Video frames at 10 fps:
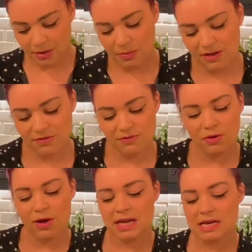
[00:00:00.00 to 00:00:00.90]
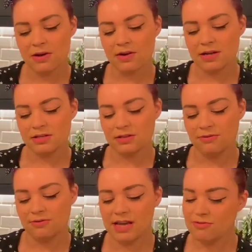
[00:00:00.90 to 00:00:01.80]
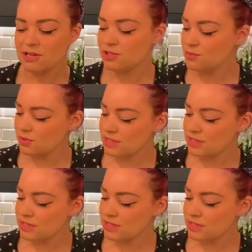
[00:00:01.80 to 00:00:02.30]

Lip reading: but if you've got any kind of flavourings you want